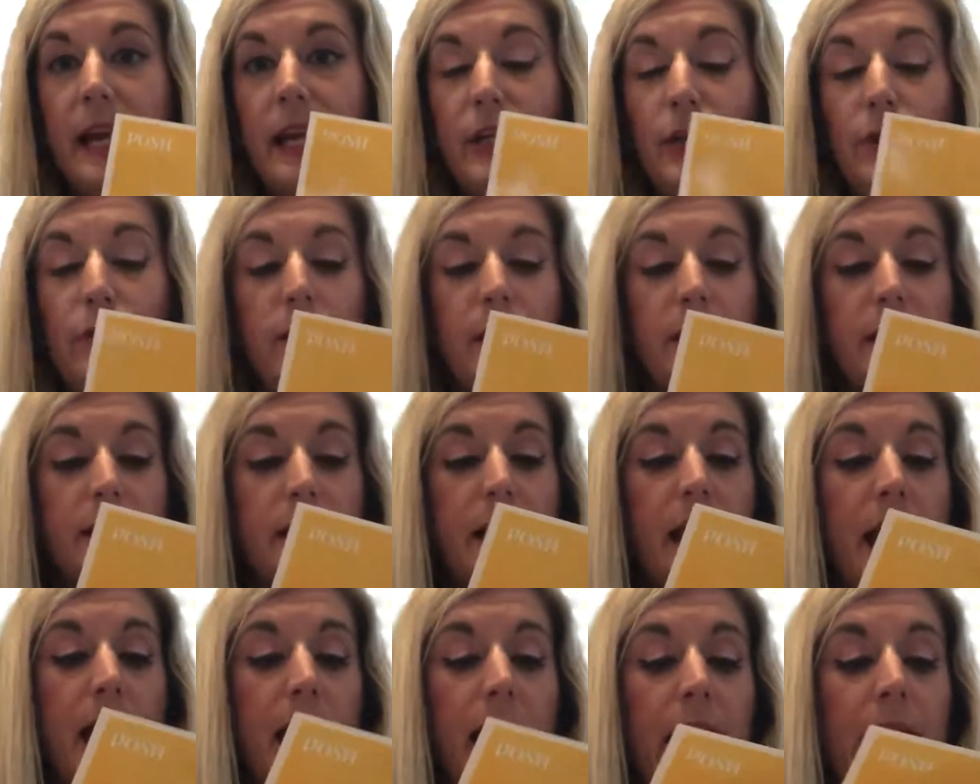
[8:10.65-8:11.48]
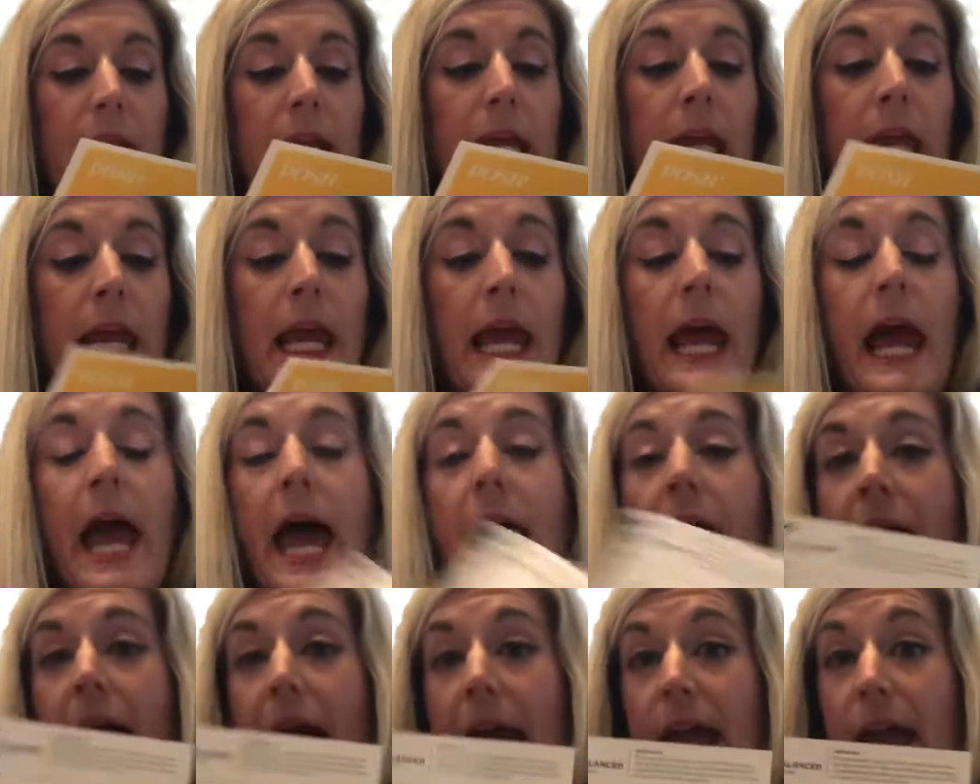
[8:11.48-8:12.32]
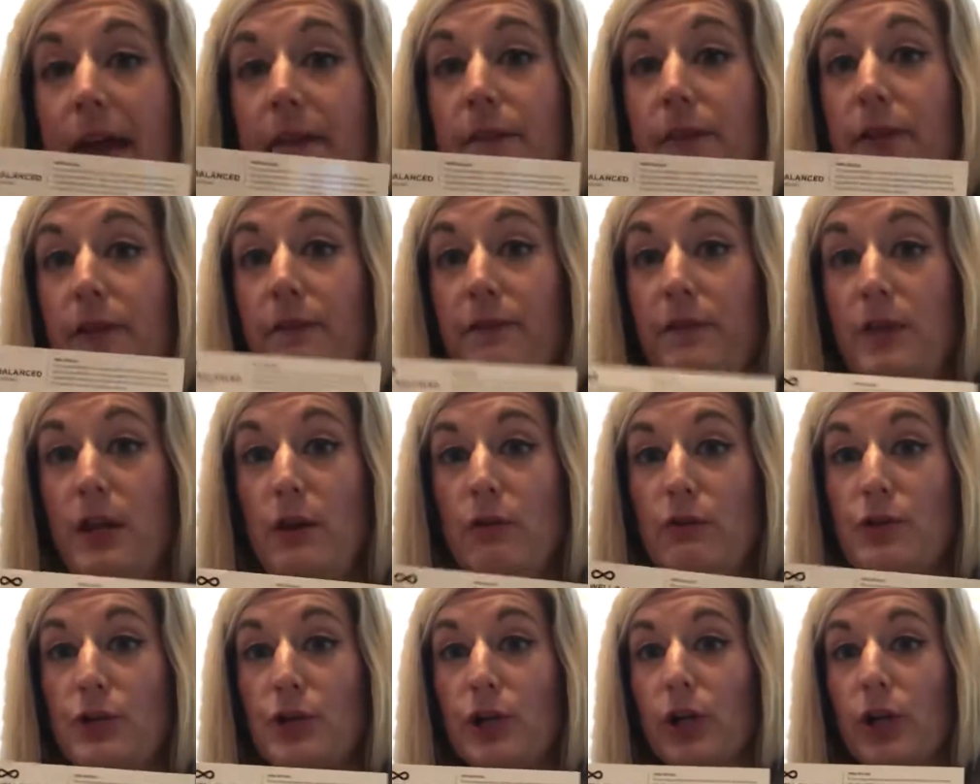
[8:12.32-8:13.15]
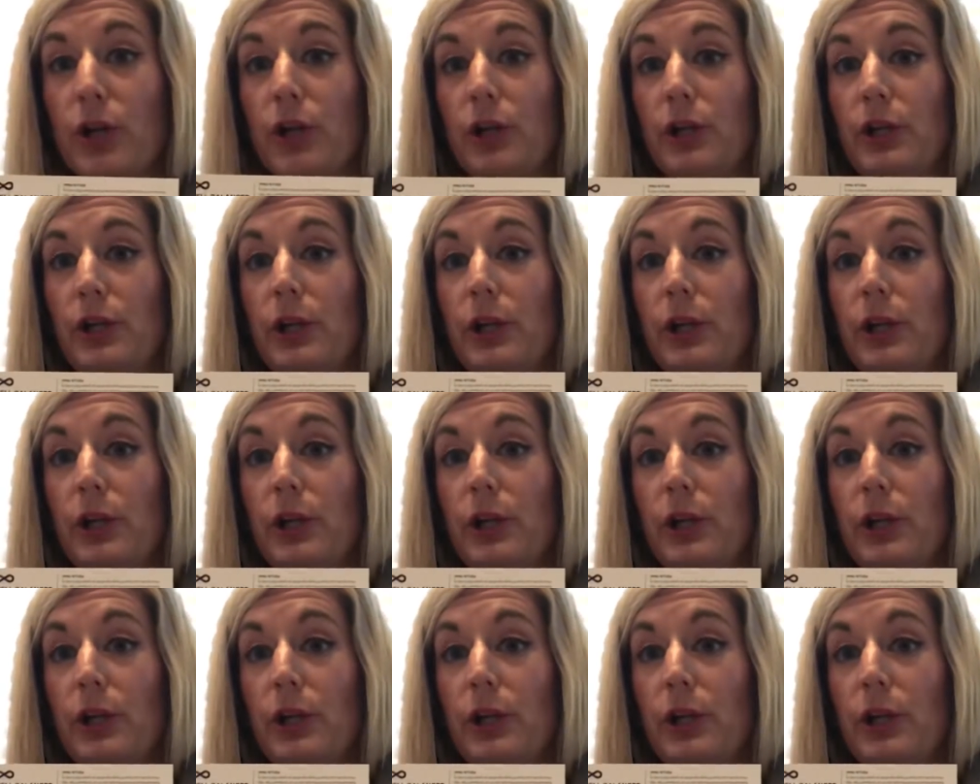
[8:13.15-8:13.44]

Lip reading: And you can say, hey, for the future,